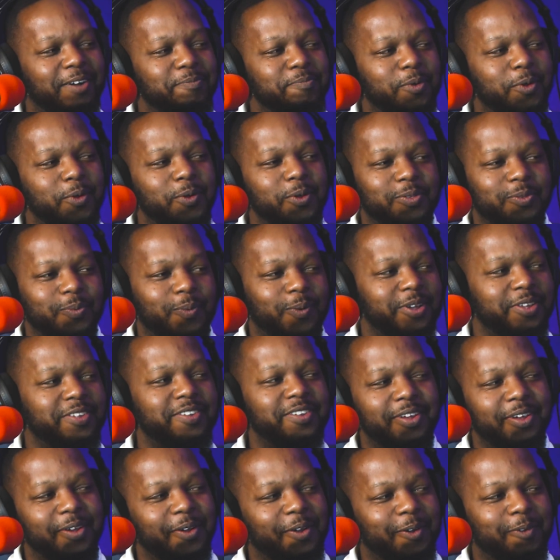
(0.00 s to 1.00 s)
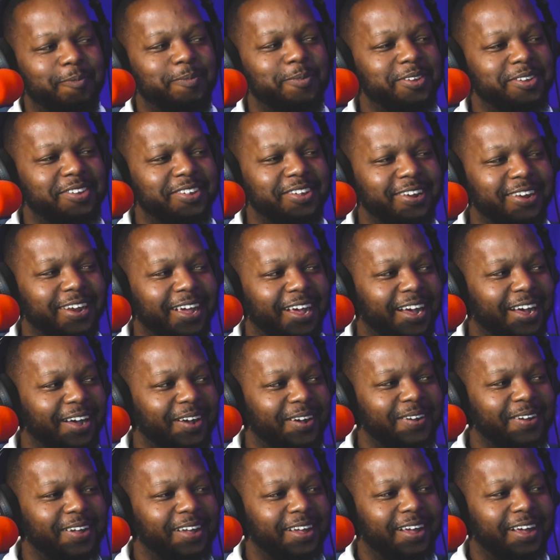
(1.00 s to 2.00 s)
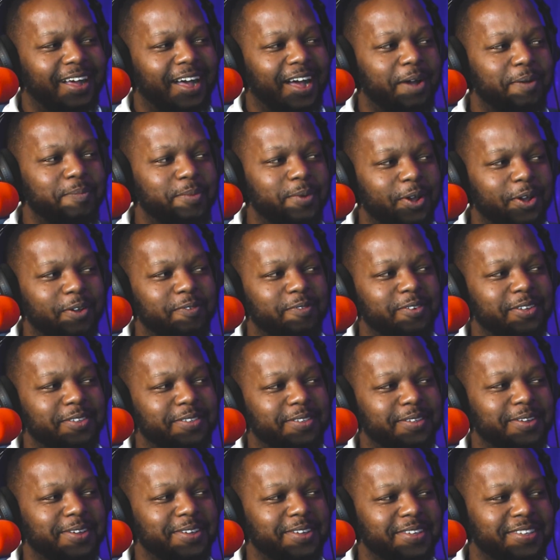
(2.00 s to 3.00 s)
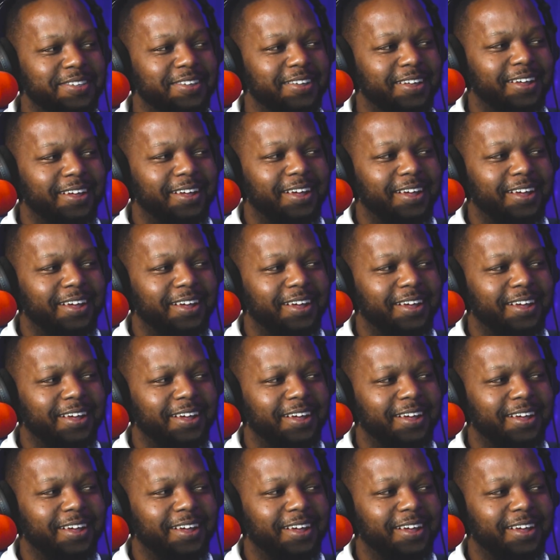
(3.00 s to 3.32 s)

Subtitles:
I'm always watching and commenting now. I'm nervous because